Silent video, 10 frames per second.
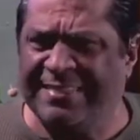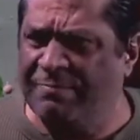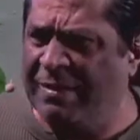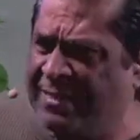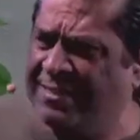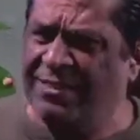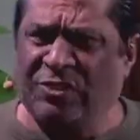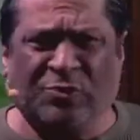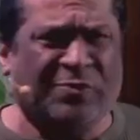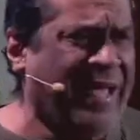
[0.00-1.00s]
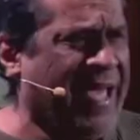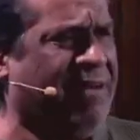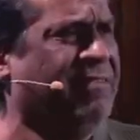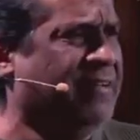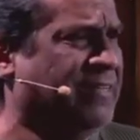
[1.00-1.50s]
sometimes are just too
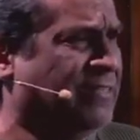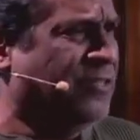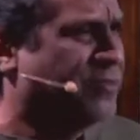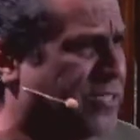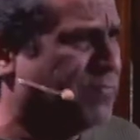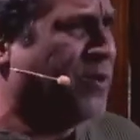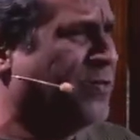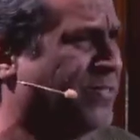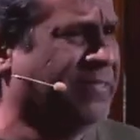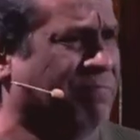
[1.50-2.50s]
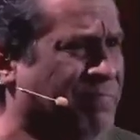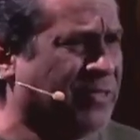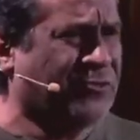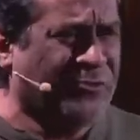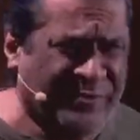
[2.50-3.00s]
arrogant to respond to simple
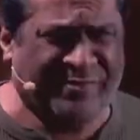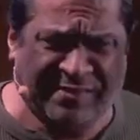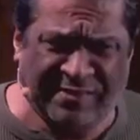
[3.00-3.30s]
truth.